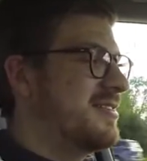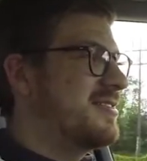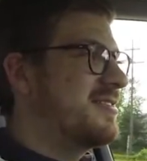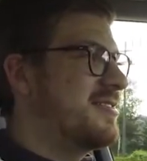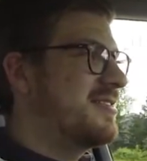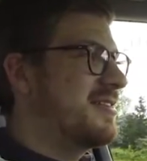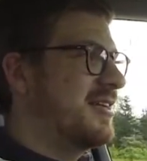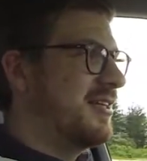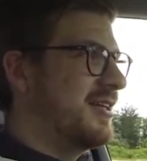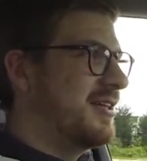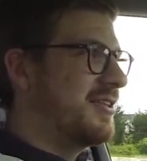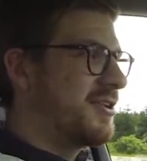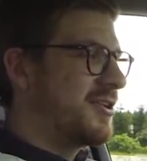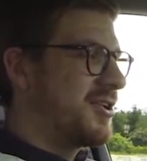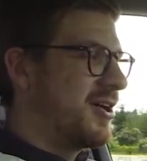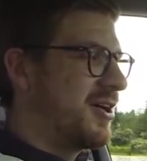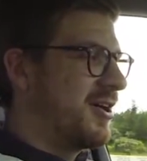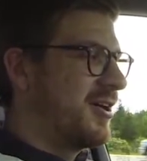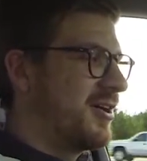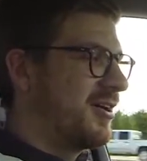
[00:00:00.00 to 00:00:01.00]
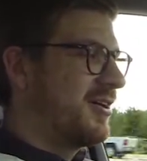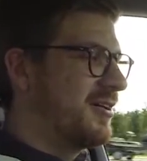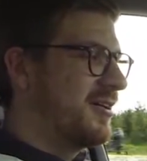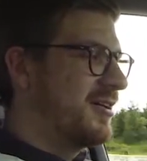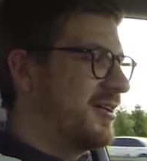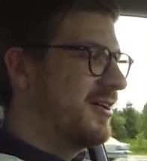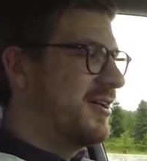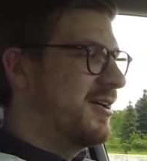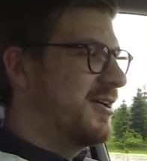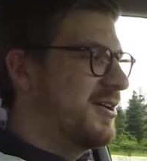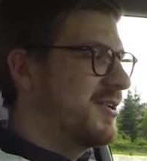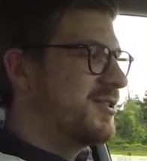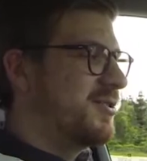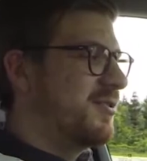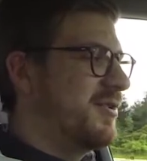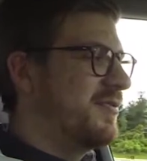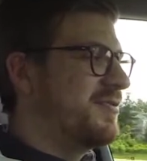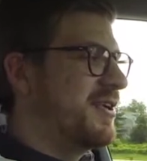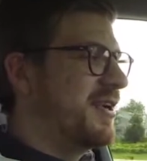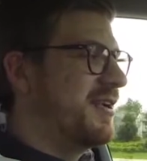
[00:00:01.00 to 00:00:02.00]
still in the car. So
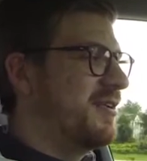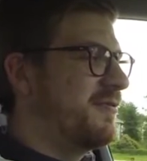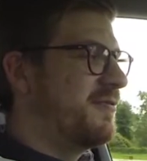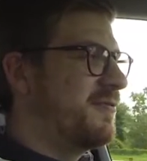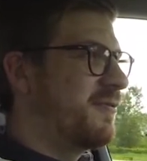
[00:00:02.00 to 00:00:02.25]
we've done